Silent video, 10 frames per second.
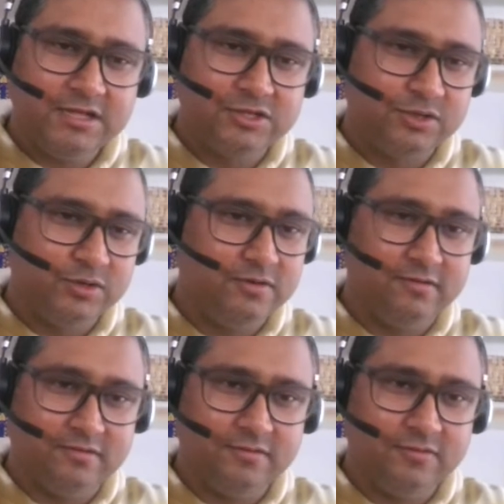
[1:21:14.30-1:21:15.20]

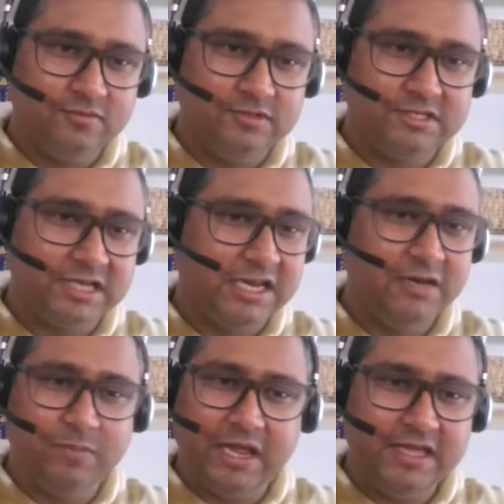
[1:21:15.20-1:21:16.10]
So
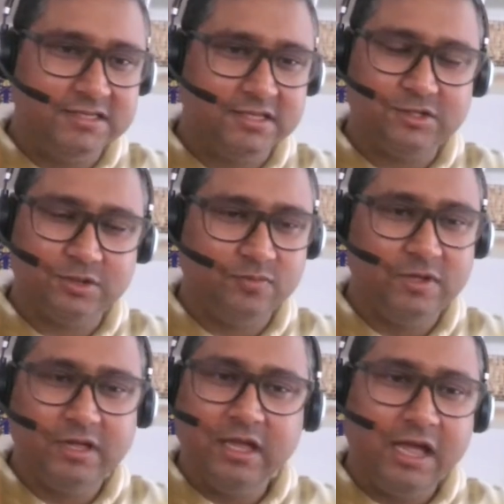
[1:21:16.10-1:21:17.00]
screenplay is the, so
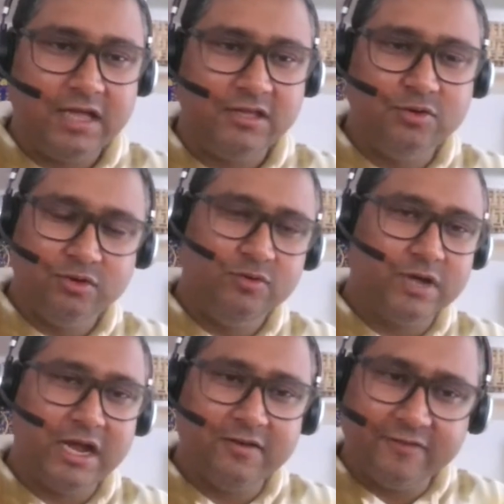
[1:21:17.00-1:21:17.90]
you
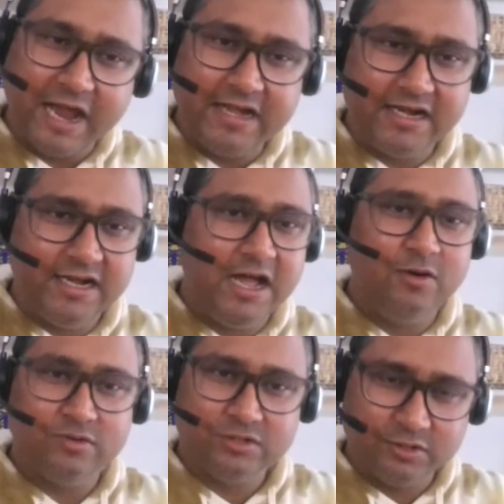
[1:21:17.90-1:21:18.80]
kind of write it
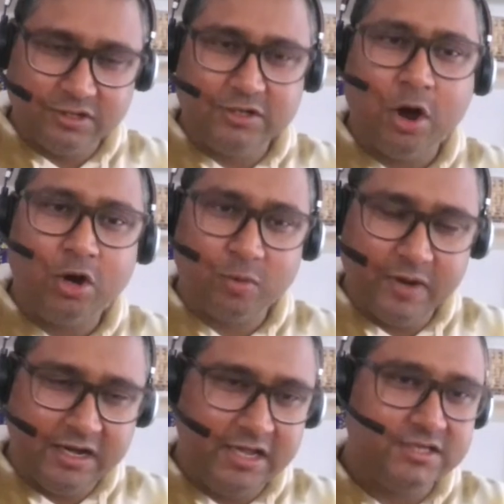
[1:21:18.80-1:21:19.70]
down. So the
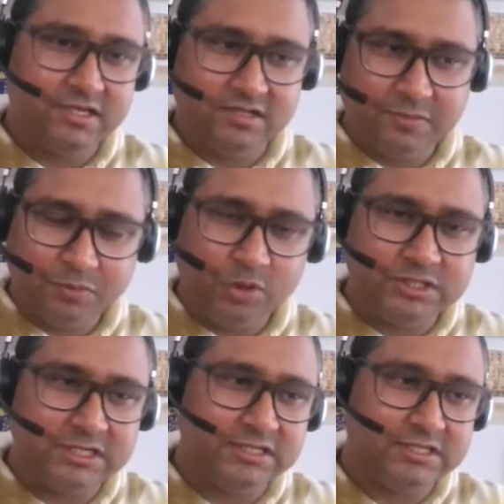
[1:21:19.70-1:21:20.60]
documentation, the
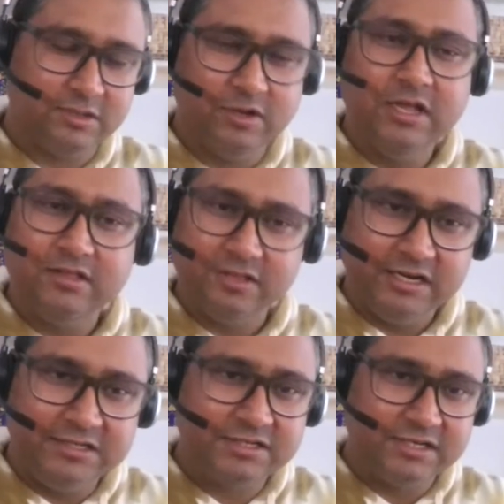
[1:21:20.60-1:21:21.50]
process, the
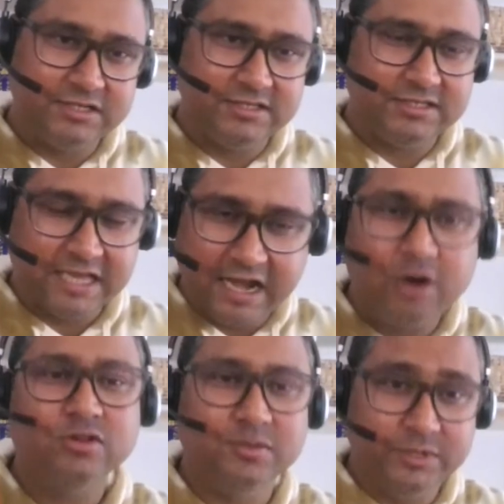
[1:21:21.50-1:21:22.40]
discussions
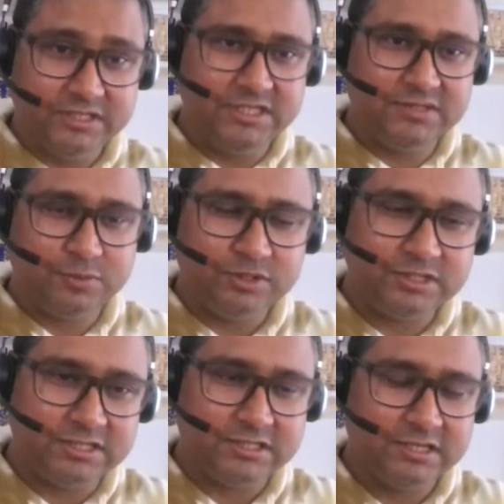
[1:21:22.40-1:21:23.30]
around the business
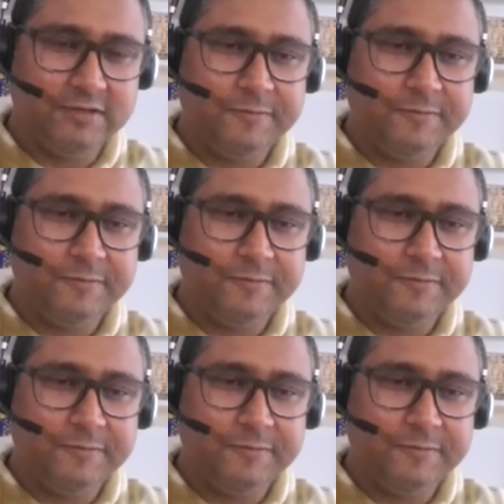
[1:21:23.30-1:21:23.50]
process.